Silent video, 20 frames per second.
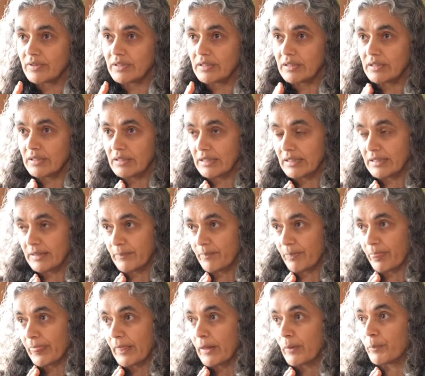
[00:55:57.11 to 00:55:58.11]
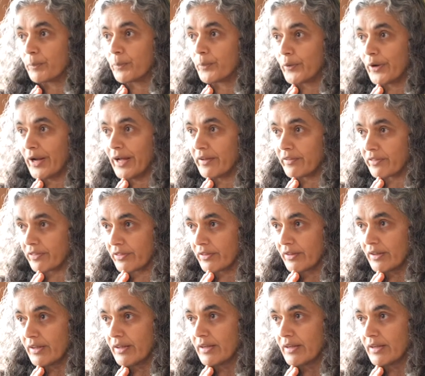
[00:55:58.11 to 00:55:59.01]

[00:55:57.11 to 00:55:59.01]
the breath,